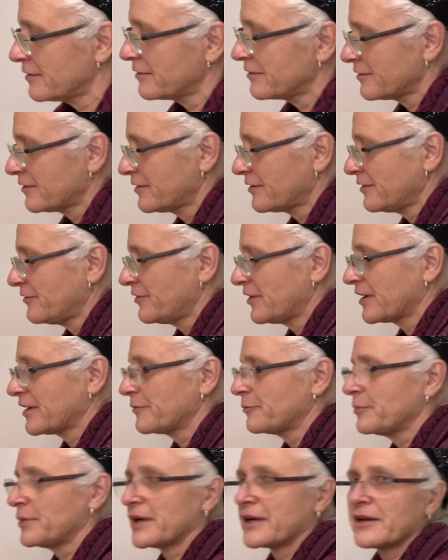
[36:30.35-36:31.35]
see if I
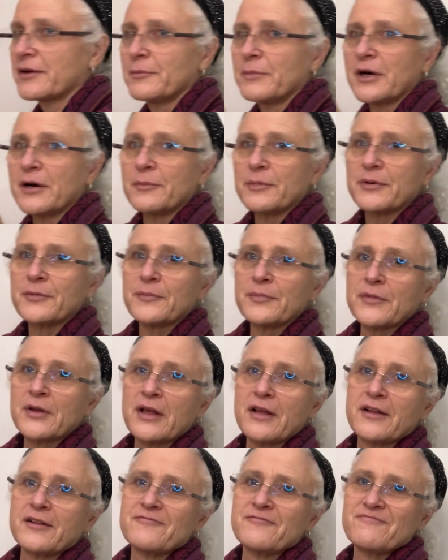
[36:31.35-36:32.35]
can pick him up.
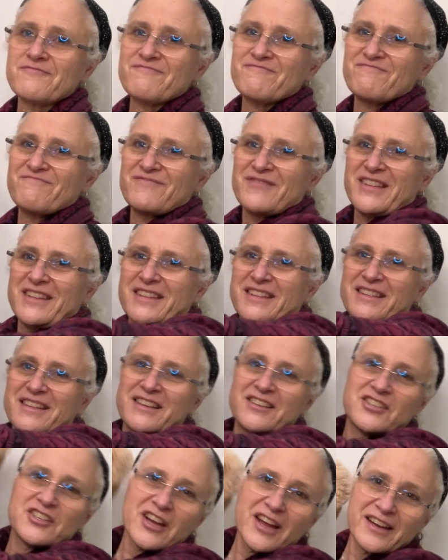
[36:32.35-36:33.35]
This is a
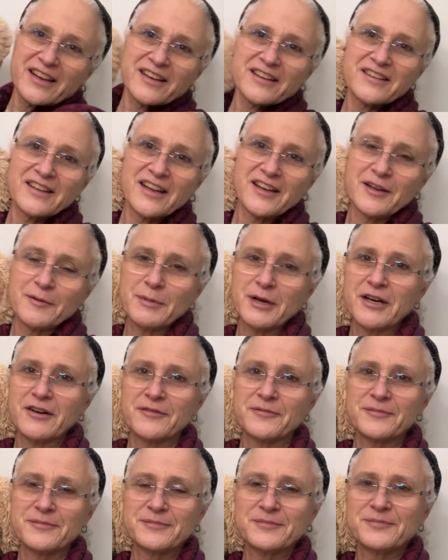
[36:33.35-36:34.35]
giant teddy bear.
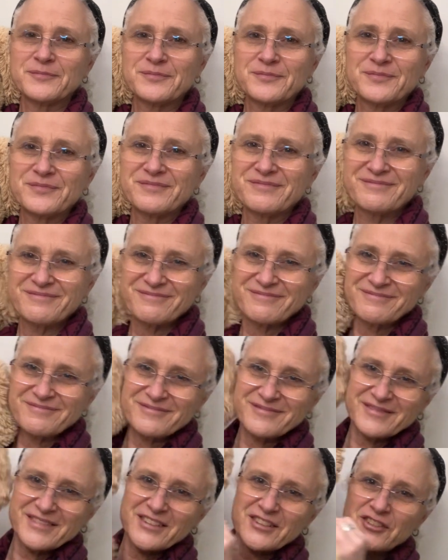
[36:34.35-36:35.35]

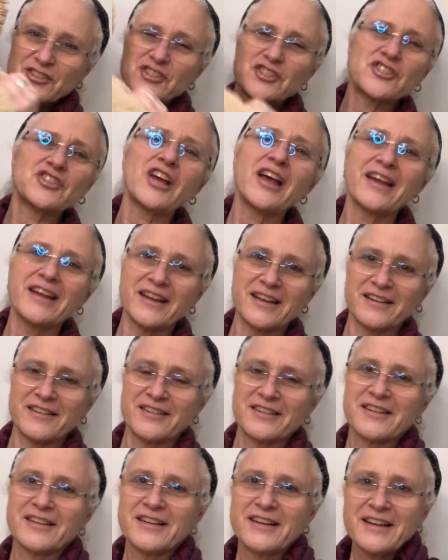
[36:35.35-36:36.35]
Giant.
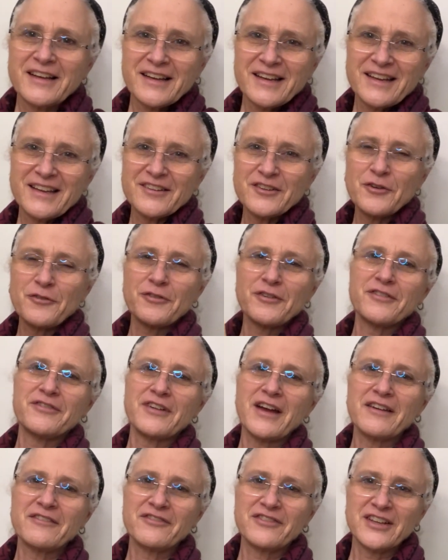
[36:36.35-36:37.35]
He's over
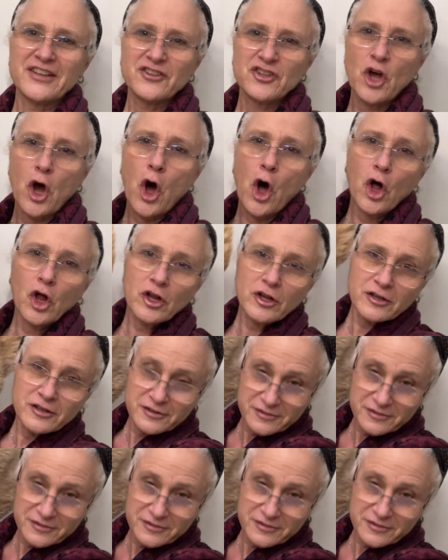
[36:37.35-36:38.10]
5 feet tall.